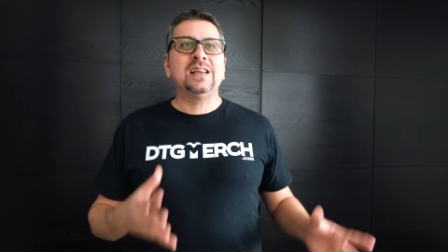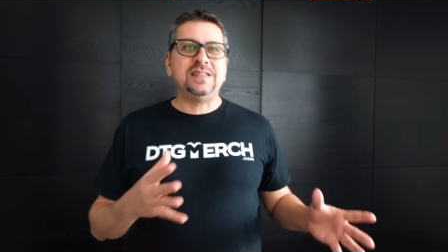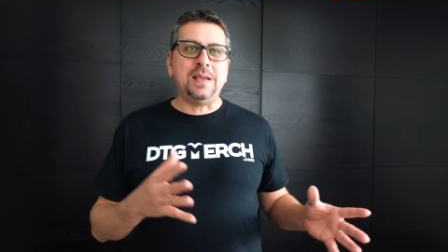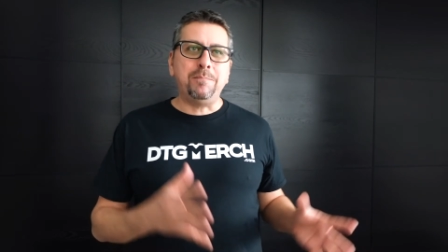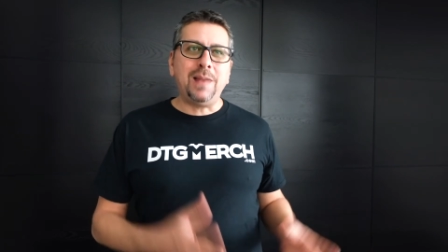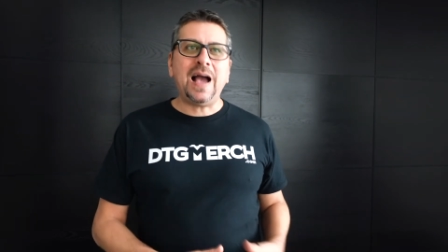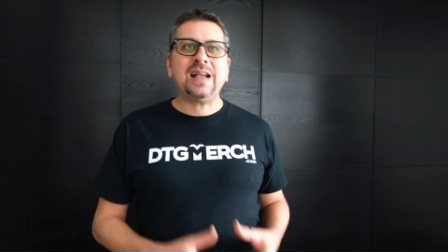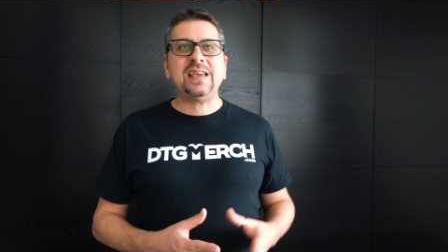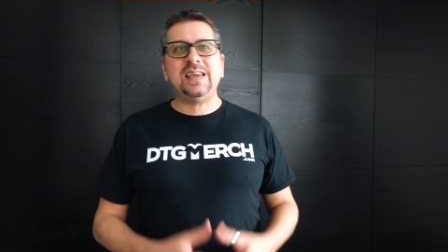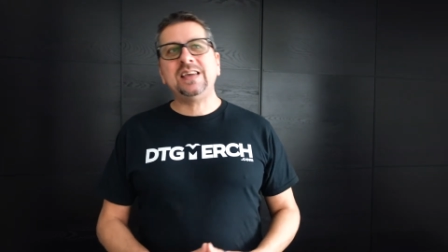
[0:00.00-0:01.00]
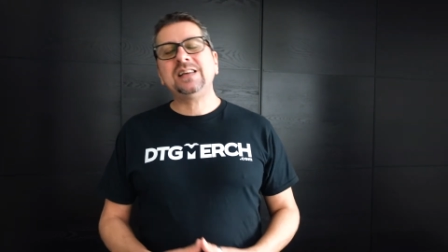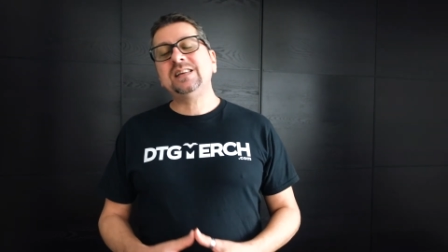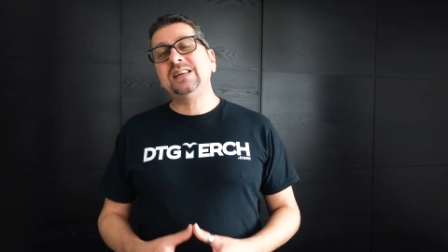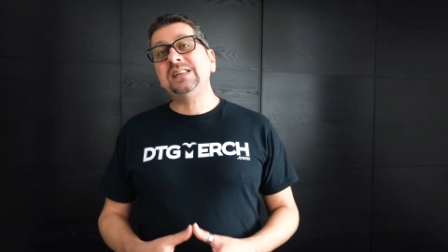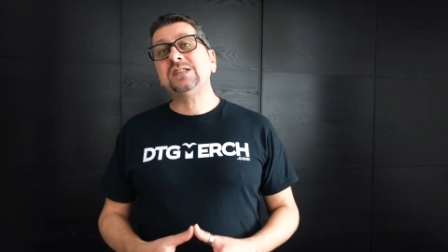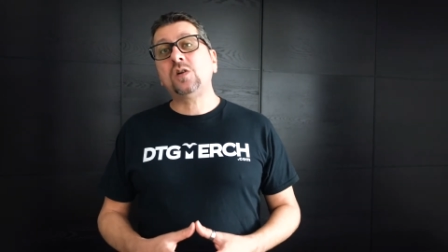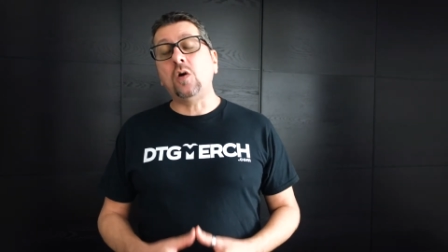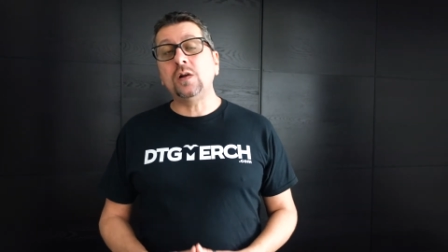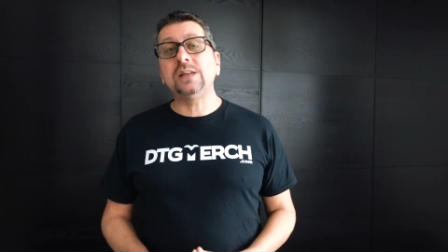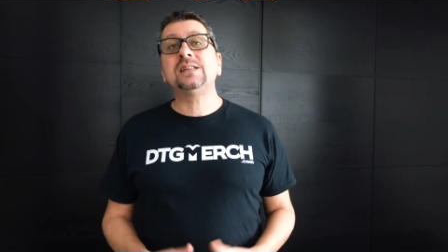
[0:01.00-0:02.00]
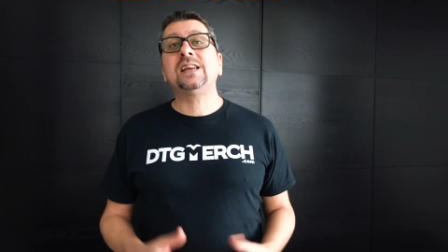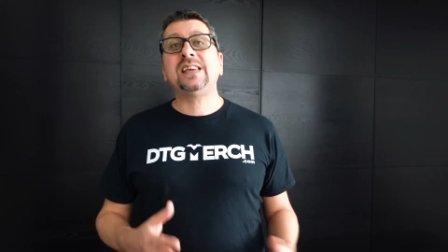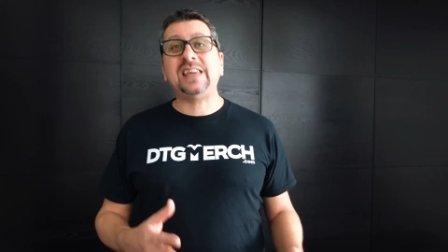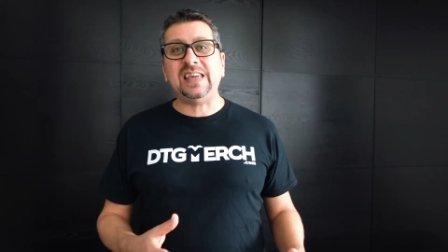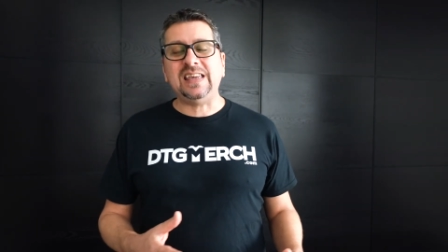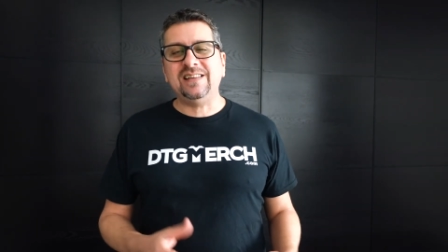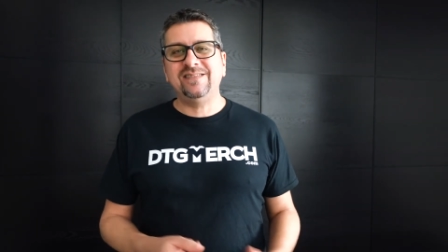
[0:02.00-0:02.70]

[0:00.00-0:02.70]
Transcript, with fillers: the black ink is called K I,